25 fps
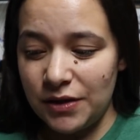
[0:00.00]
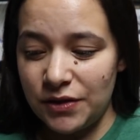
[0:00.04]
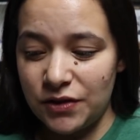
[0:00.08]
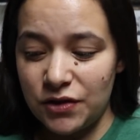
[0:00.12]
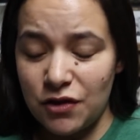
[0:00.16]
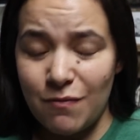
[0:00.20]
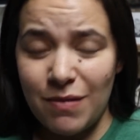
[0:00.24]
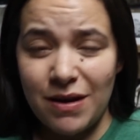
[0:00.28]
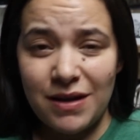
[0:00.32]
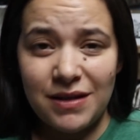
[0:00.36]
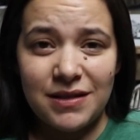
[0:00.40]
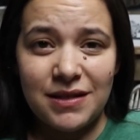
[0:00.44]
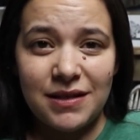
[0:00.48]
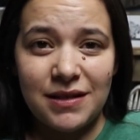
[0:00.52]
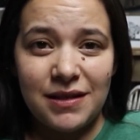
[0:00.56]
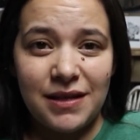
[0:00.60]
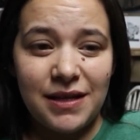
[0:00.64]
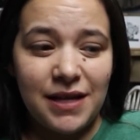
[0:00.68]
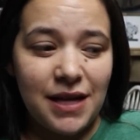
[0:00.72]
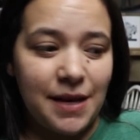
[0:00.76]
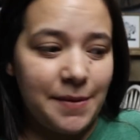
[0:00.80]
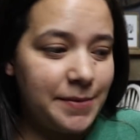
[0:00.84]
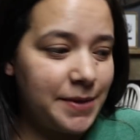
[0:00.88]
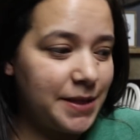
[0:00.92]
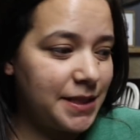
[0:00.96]
So
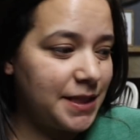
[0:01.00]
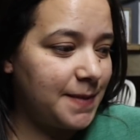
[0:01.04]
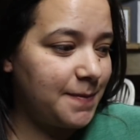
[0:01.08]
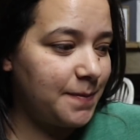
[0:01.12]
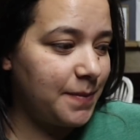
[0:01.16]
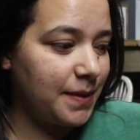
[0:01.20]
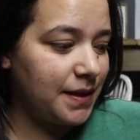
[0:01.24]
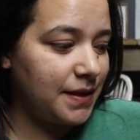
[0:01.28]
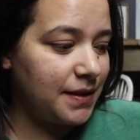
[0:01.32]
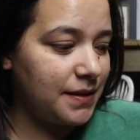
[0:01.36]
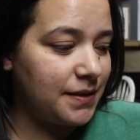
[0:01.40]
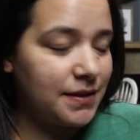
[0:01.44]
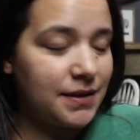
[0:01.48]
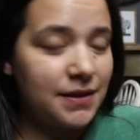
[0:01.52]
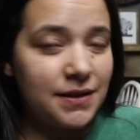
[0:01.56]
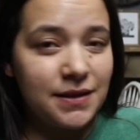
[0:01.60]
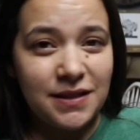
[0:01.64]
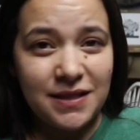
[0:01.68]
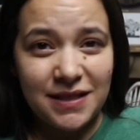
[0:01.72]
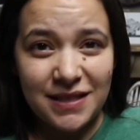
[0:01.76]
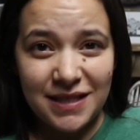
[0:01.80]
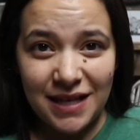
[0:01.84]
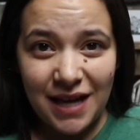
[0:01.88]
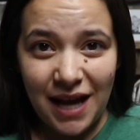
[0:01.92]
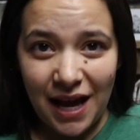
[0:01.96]
basically, I'm gonna spend
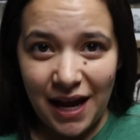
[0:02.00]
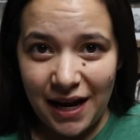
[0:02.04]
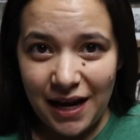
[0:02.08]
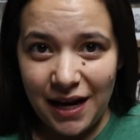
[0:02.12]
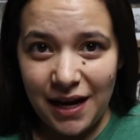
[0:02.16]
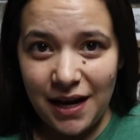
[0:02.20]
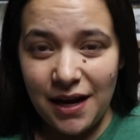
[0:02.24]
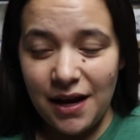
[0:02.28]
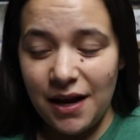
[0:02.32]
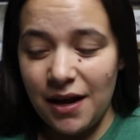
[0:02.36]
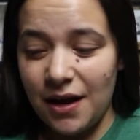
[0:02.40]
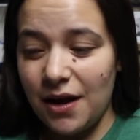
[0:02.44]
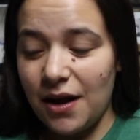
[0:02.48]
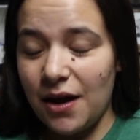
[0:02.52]
tonight